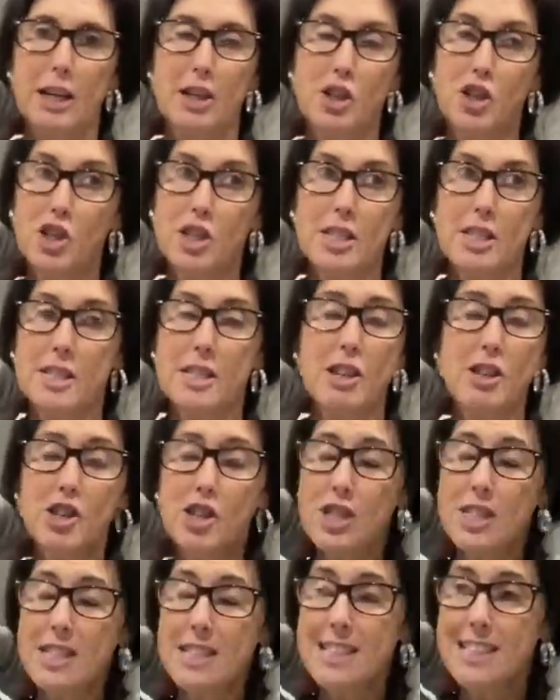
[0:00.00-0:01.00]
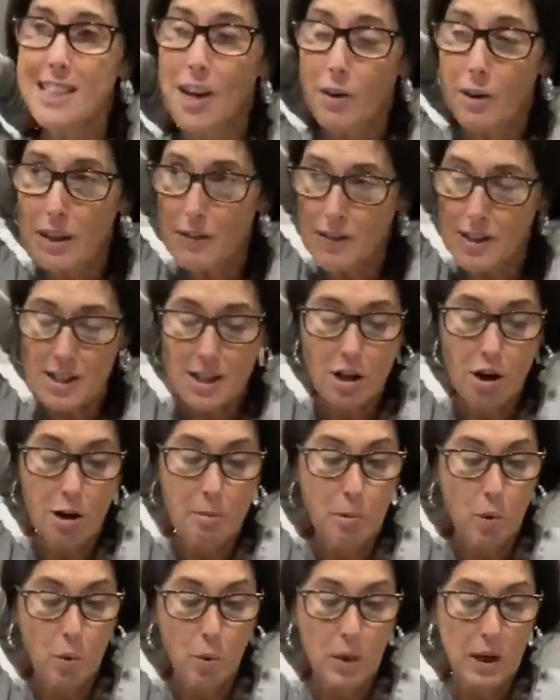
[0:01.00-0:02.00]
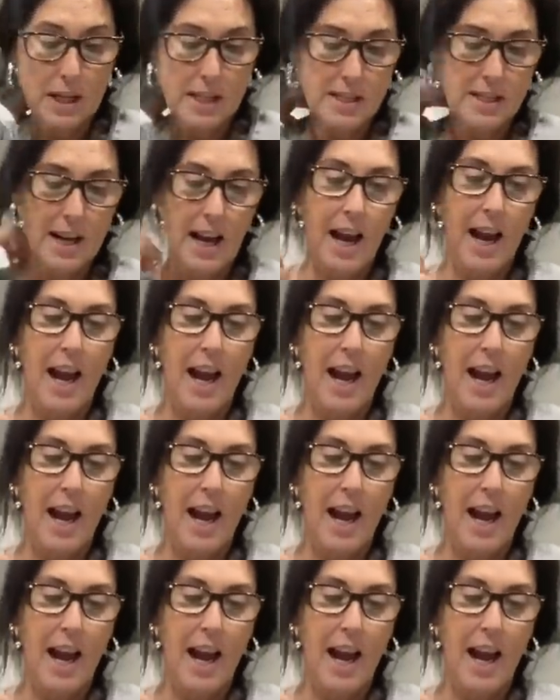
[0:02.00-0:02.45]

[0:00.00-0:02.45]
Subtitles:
I just don't have the time always,